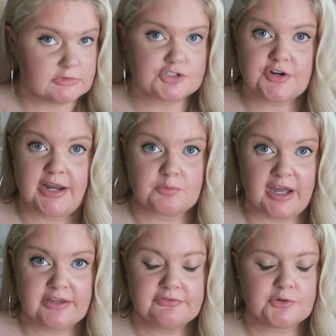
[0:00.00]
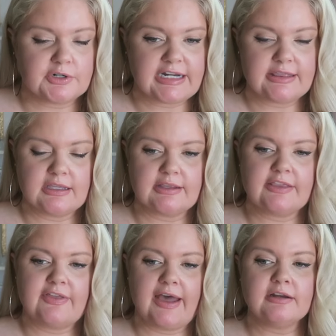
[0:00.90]
a trad wife or anything
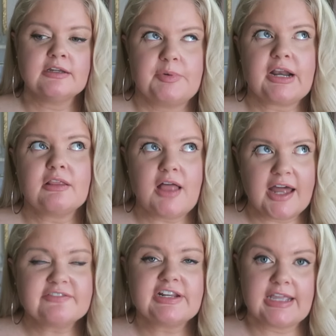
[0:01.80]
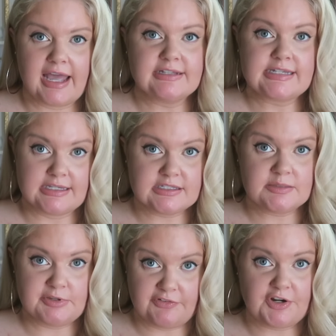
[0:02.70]
like that, but a lot of it again tends
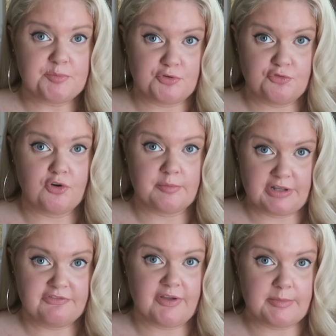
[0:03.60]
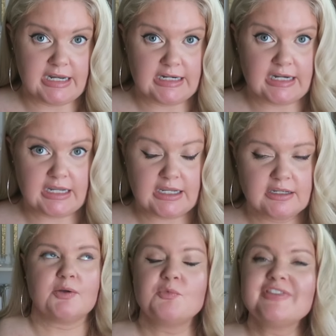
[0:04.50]
to be very performative
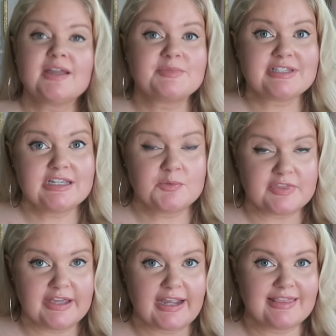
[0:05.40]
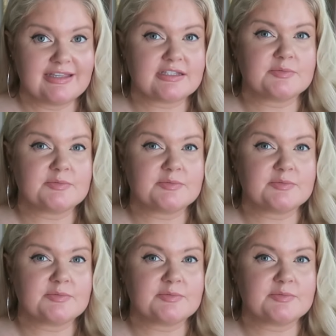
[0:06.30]
femininity. And one thing I'm seeing with like I think